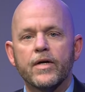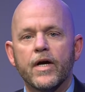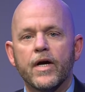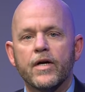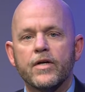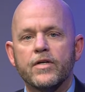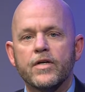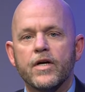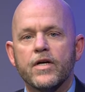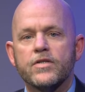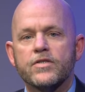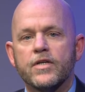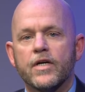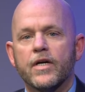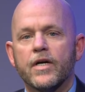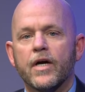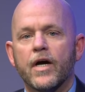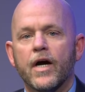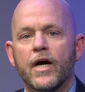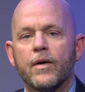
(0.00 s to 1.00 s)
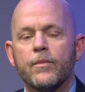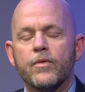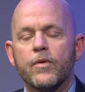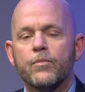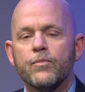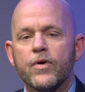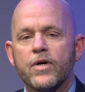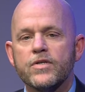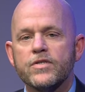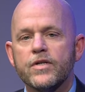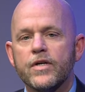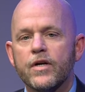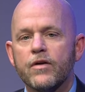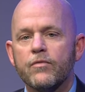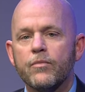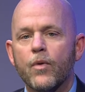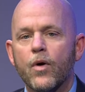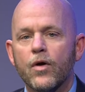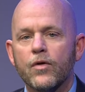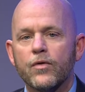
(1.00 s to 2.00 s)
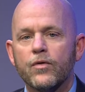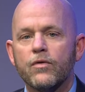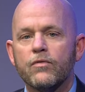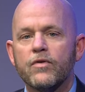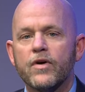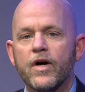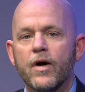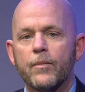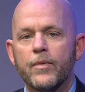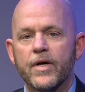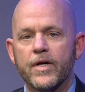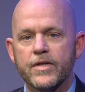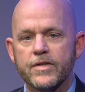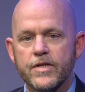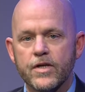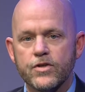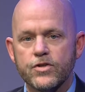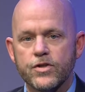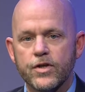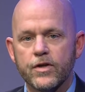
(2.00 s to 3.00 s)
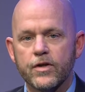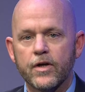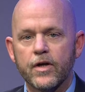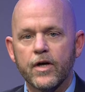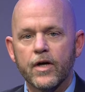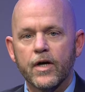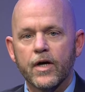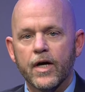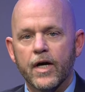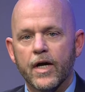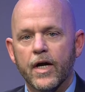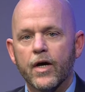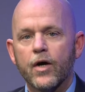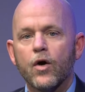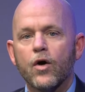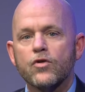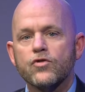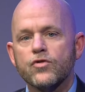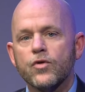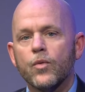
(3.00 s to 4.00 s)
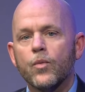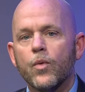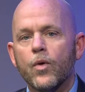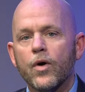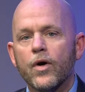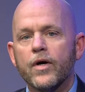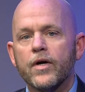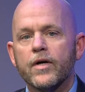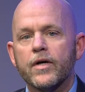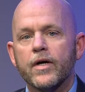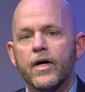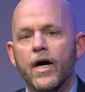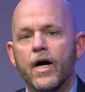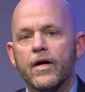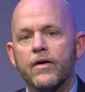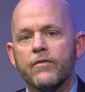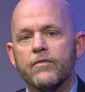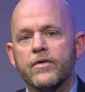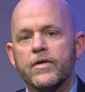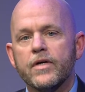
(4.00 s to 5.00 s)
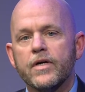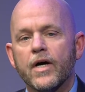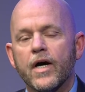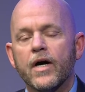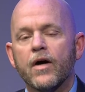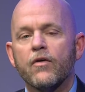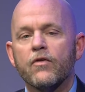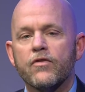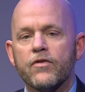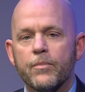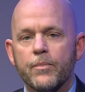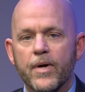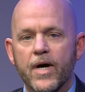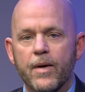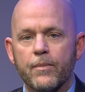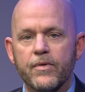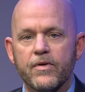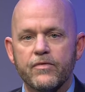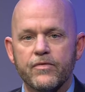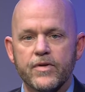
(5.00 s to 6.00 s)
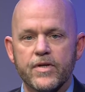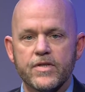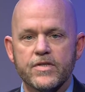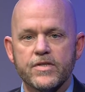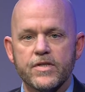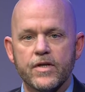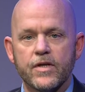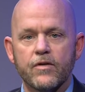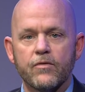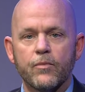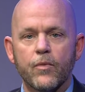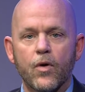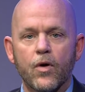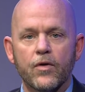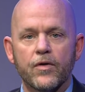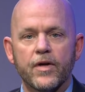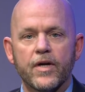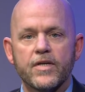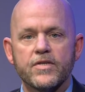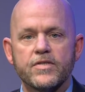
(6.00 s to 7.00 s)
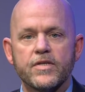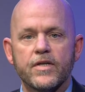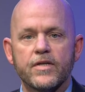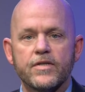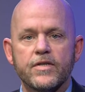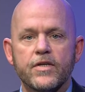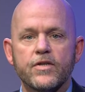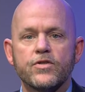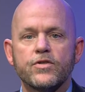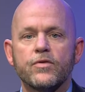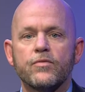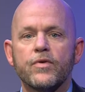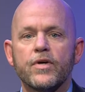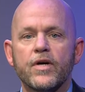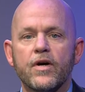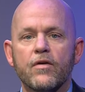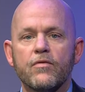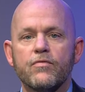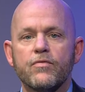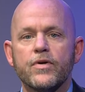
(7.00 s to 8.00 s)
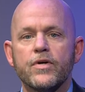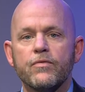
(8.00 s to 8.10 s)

And yes, I, I, am the president of Malden Overcoming Addiction, and I also work out of the uh, health department for the city of Malden as the addiction recovery